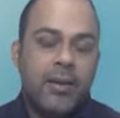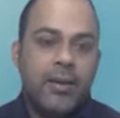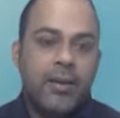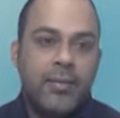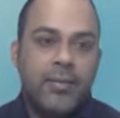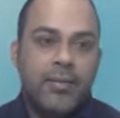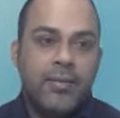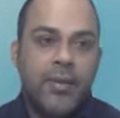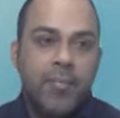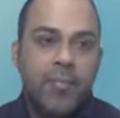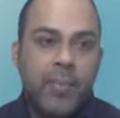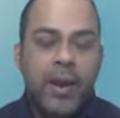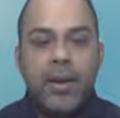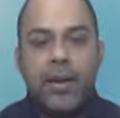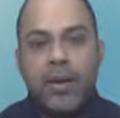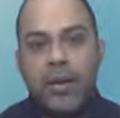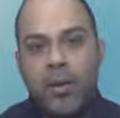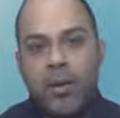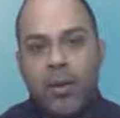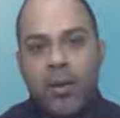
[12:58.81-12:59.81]
is
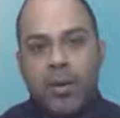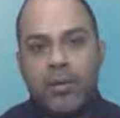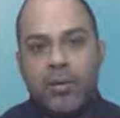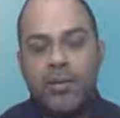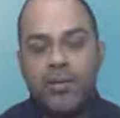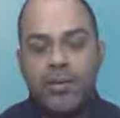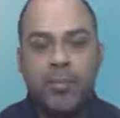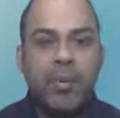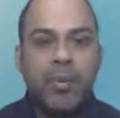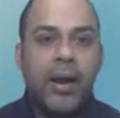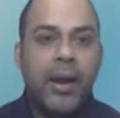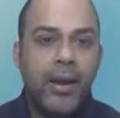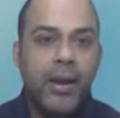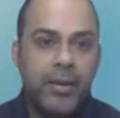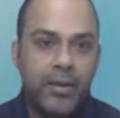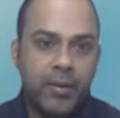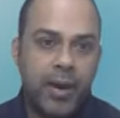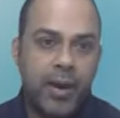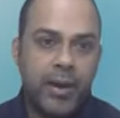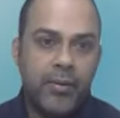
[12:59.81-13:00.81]
depending on the supply and
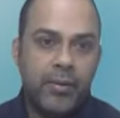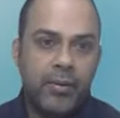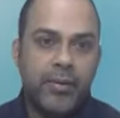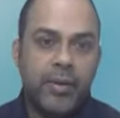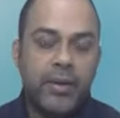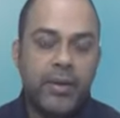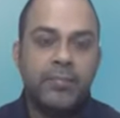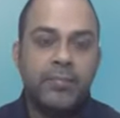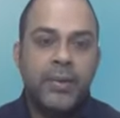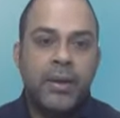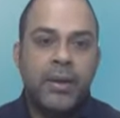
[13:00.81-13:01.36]
demand of it.